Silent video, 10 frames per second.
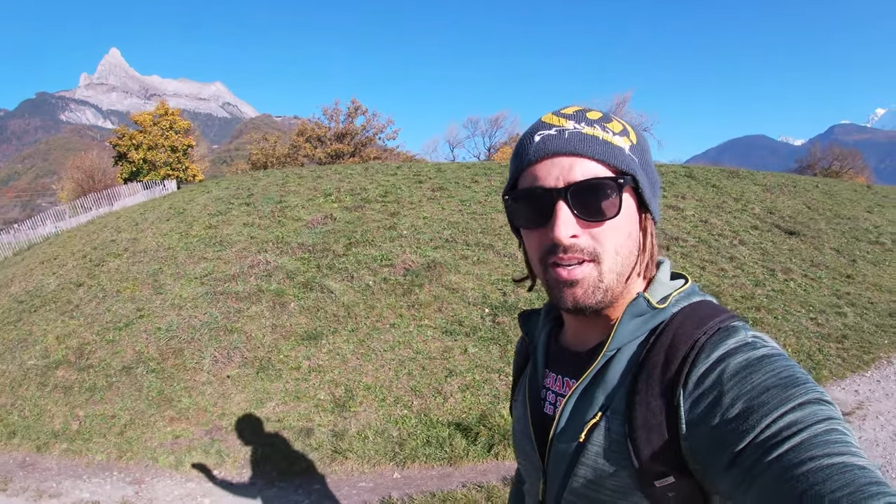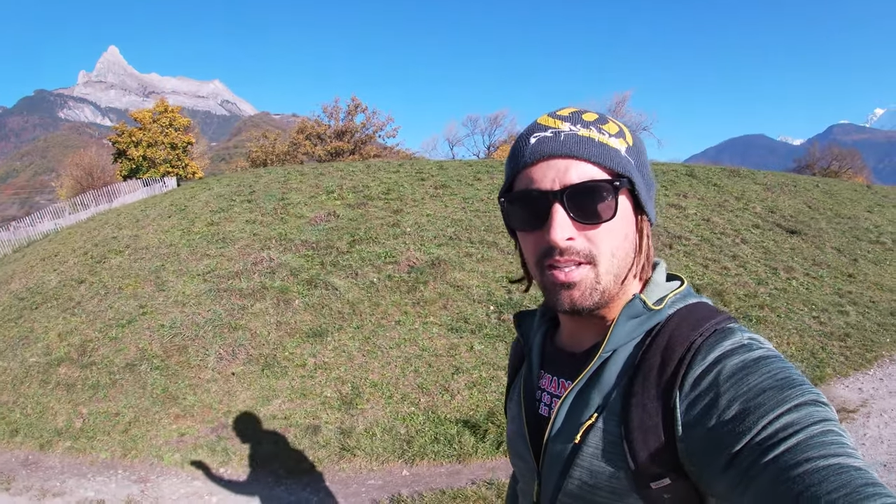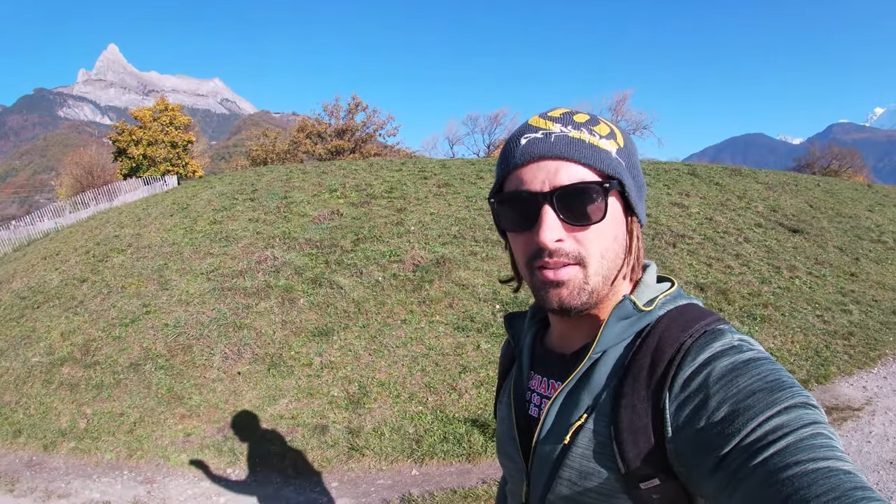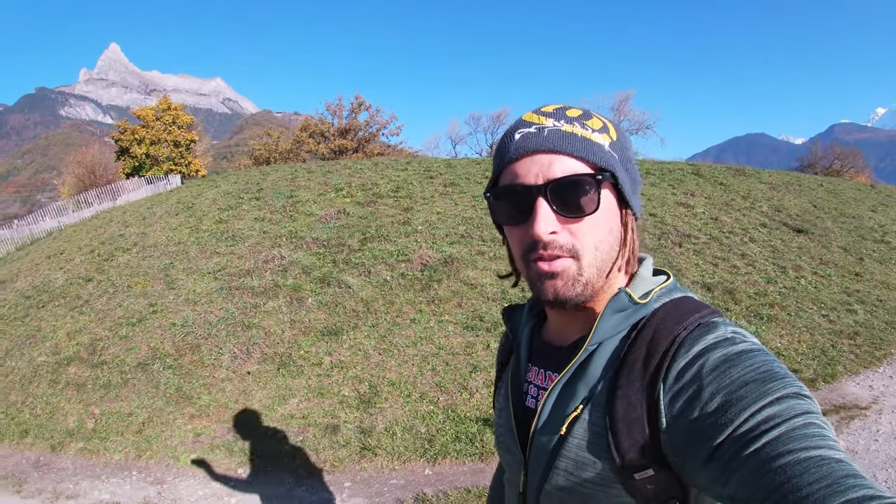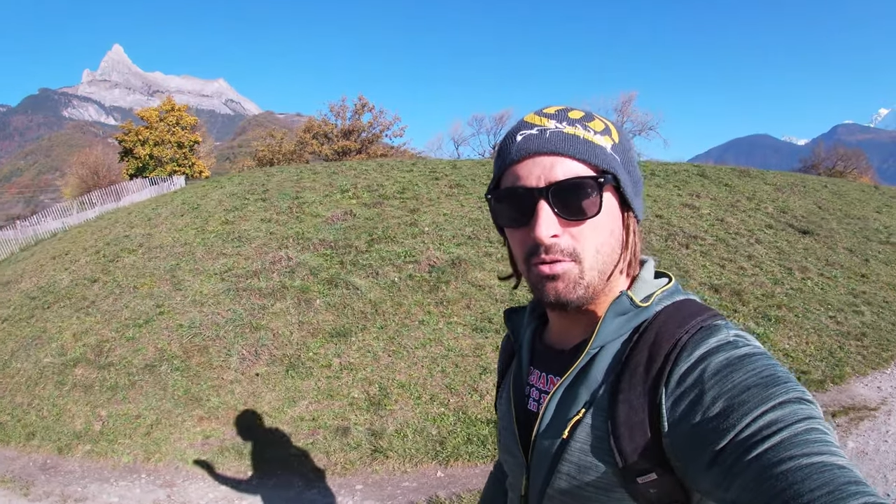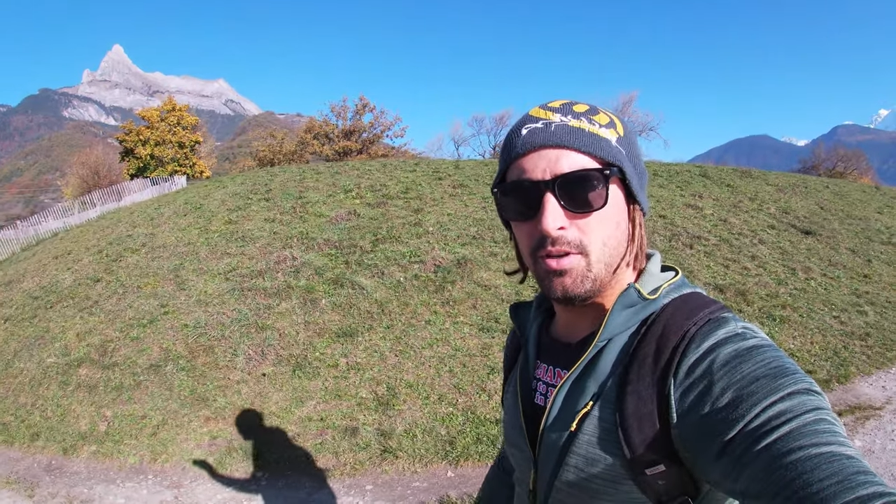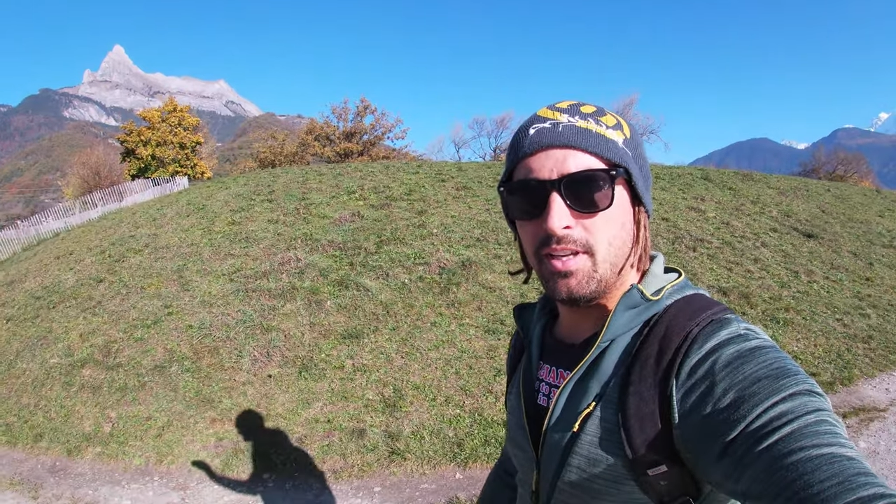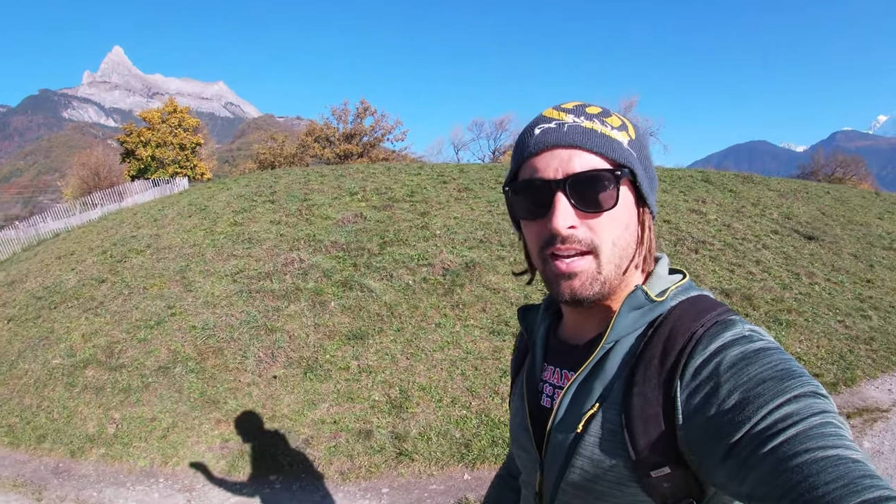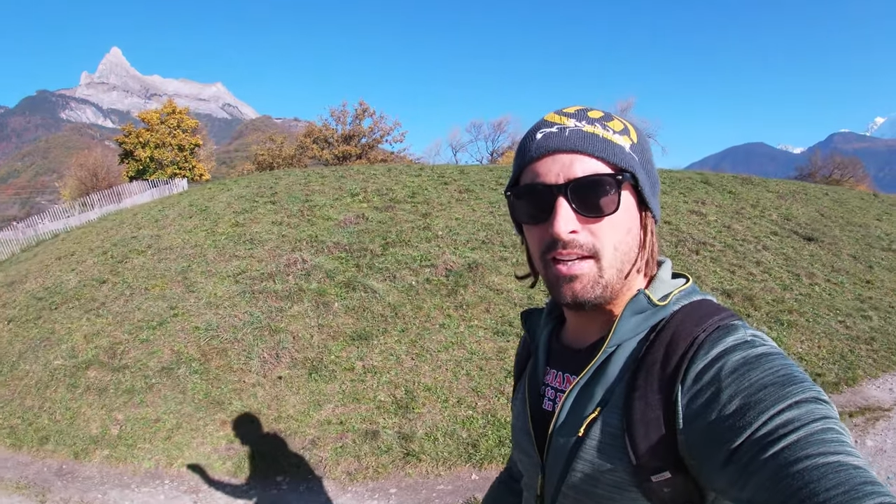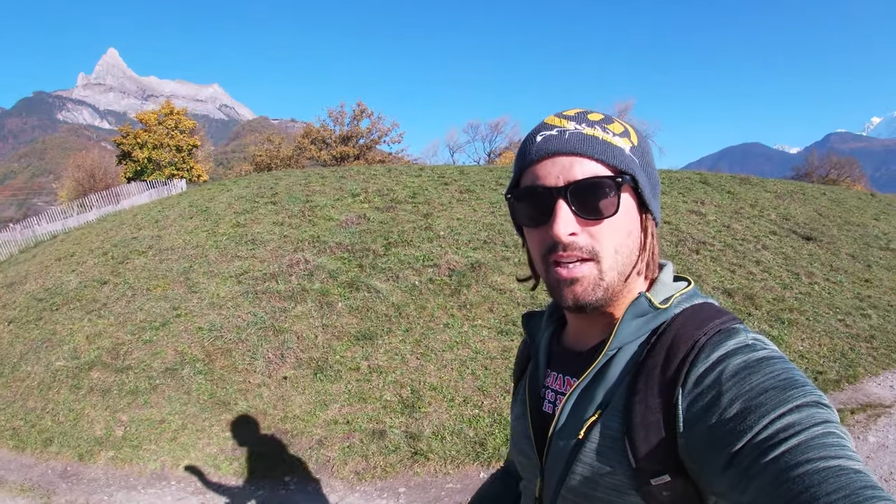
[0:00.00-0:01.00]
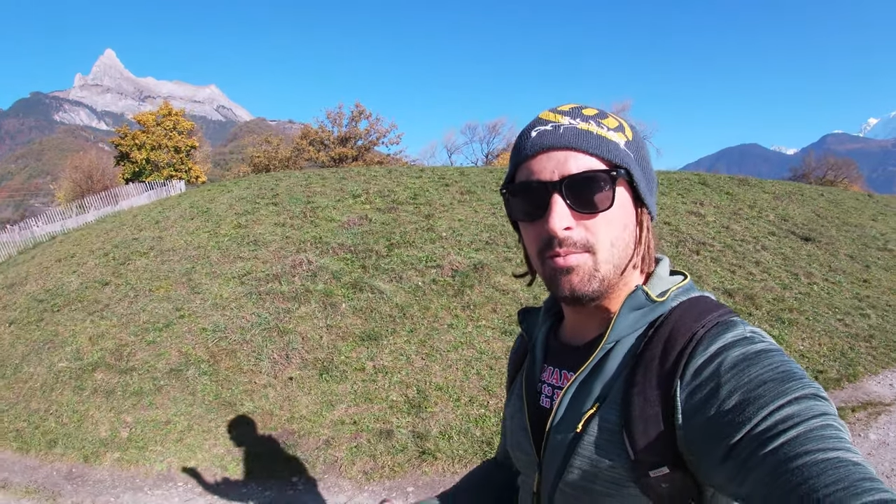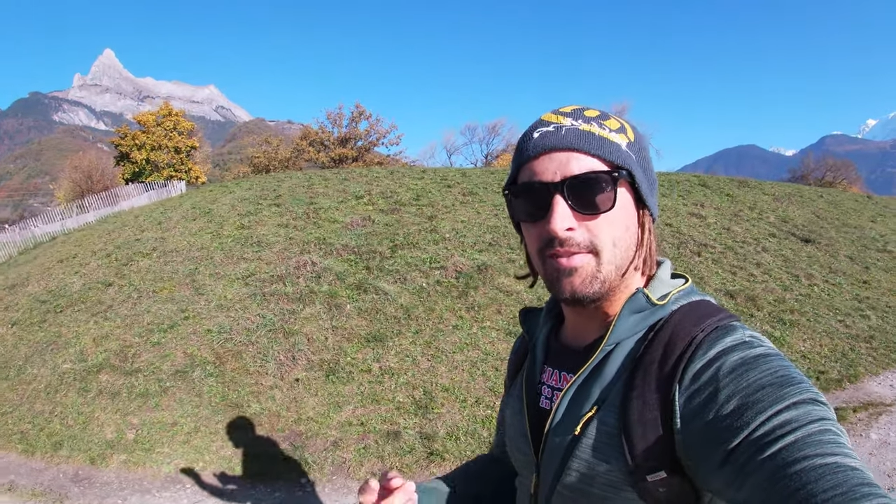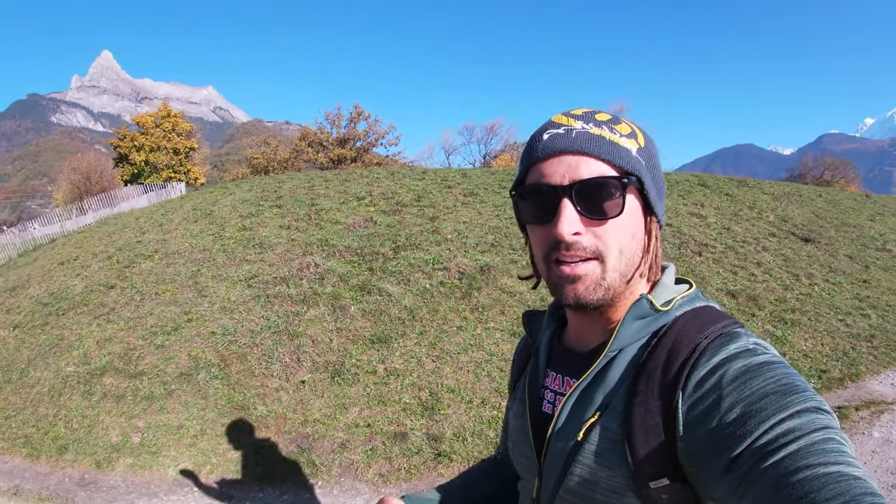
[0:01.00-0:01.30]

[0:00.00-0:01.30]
So if you do want to gain a little bit of